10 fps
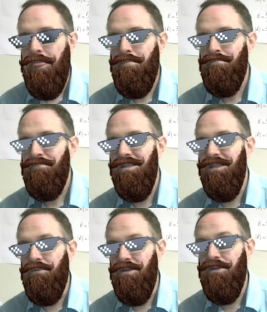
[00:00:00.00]
That's how
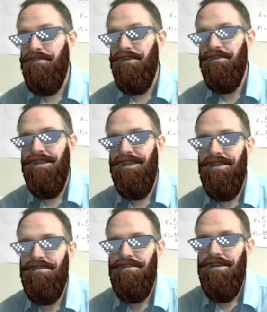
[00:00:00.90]
we determine those
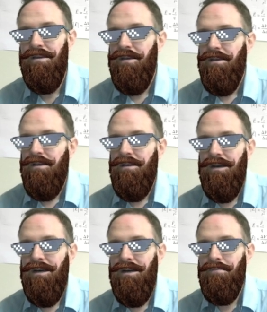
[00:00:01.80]
EKs.
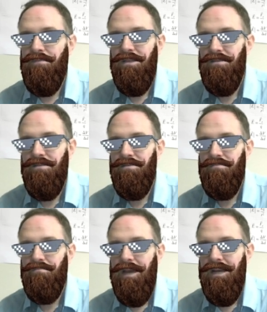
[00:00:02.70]
This is
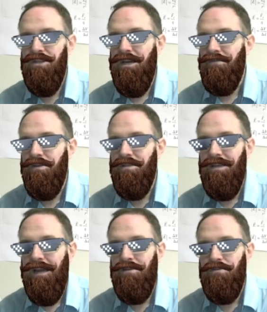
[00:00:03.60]
HF, that's the
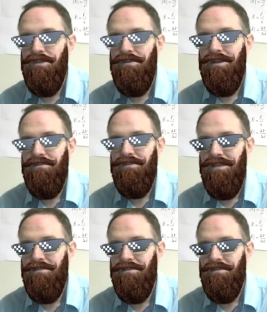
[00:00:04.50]
energy, right? So that's
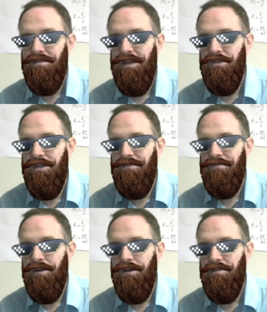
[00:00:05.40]
this HF
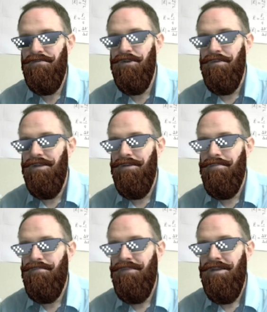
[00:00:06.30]
part of this formula.
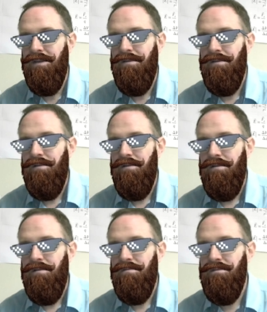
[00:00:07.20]

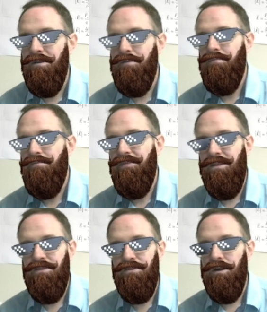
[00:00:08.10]
So
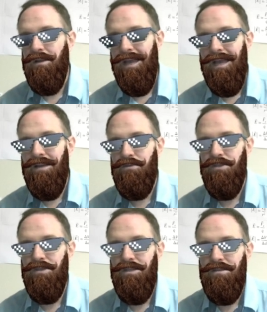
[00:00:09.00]
these are all
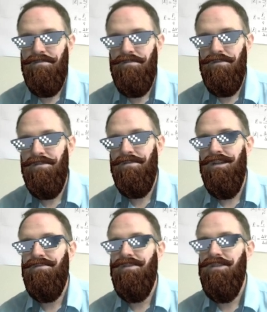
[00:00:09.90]
energies, so this is
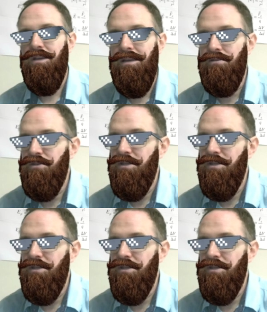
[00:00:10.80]
conservation energy.